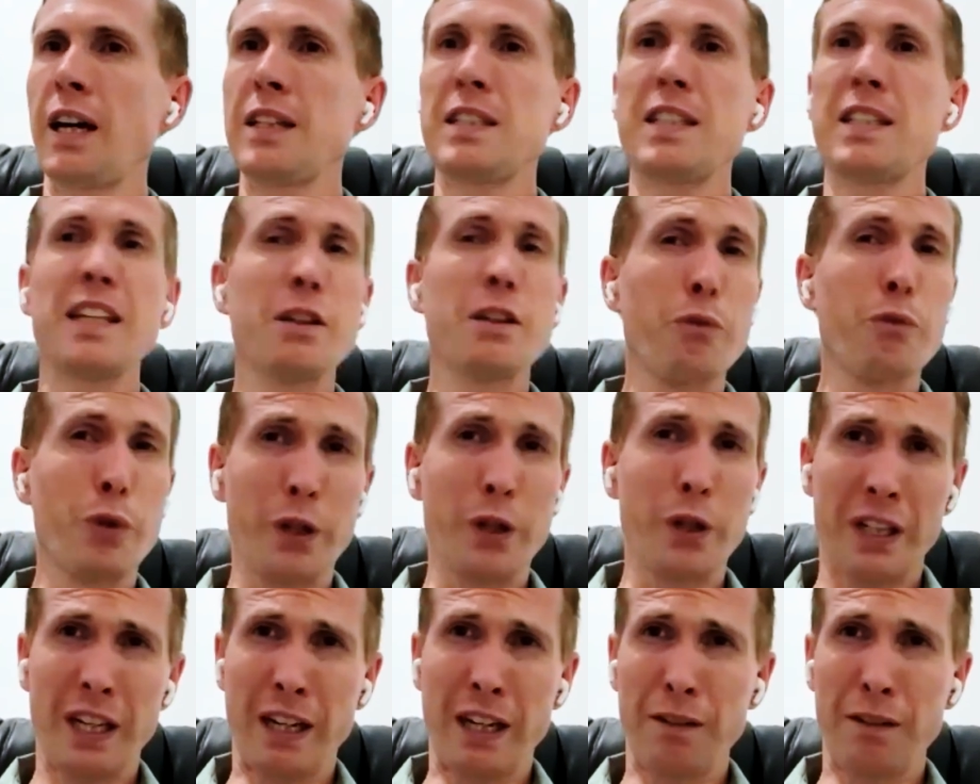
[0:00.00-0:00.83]
didn't
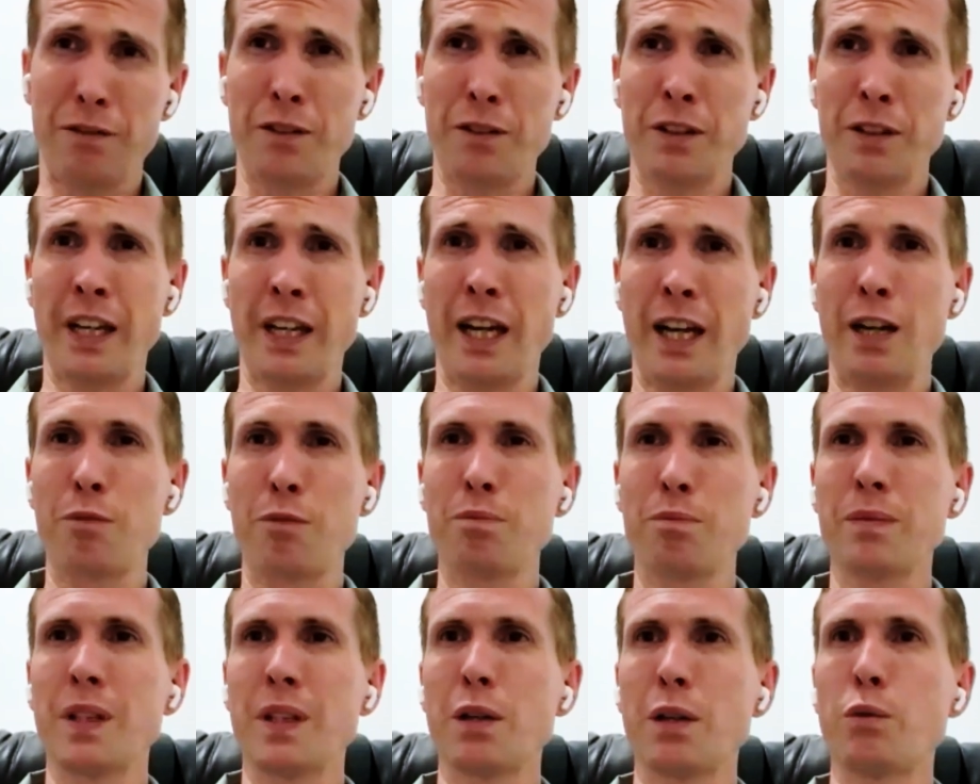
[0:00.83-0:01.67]
work out for
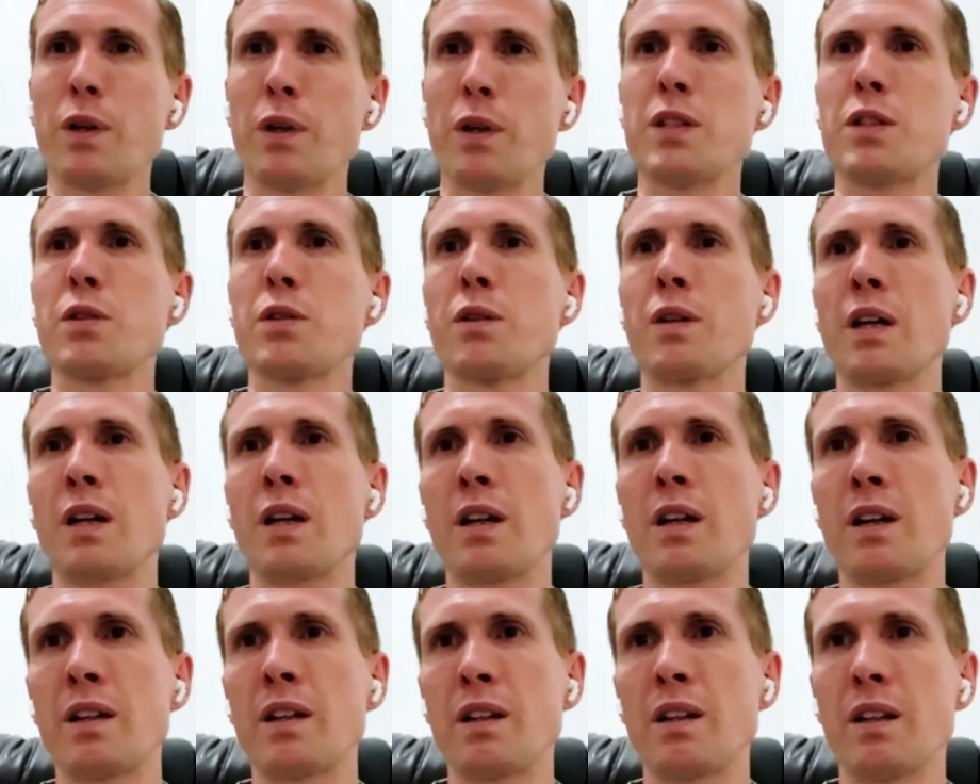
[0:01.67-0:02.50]
them. Went
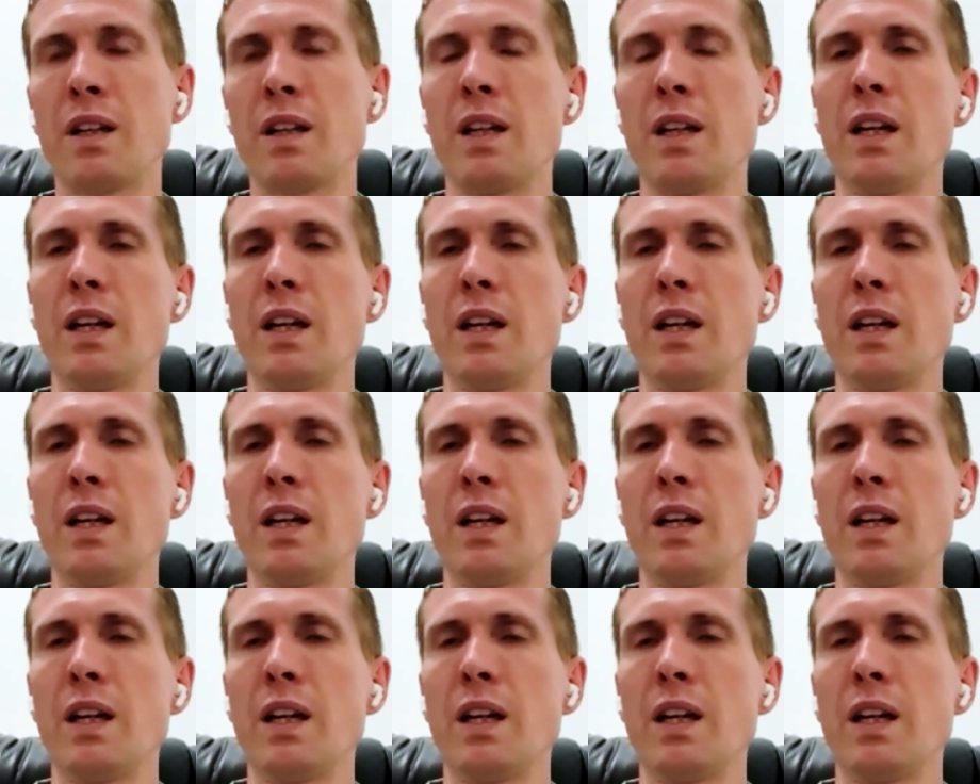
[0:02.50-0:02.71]
to